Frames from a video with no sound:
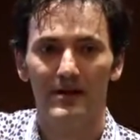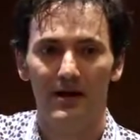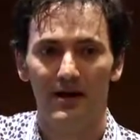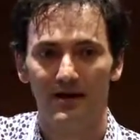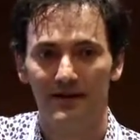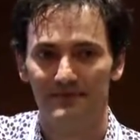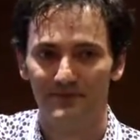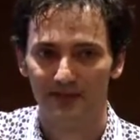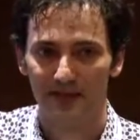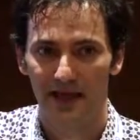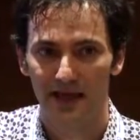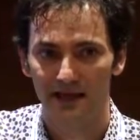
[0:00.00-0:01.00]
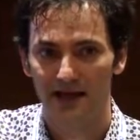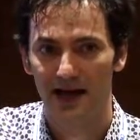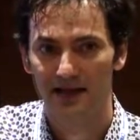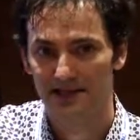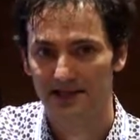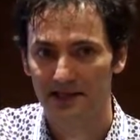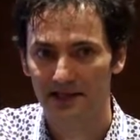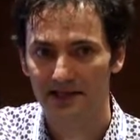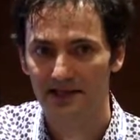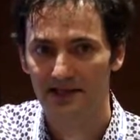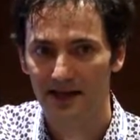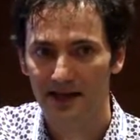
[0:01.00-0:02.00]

assays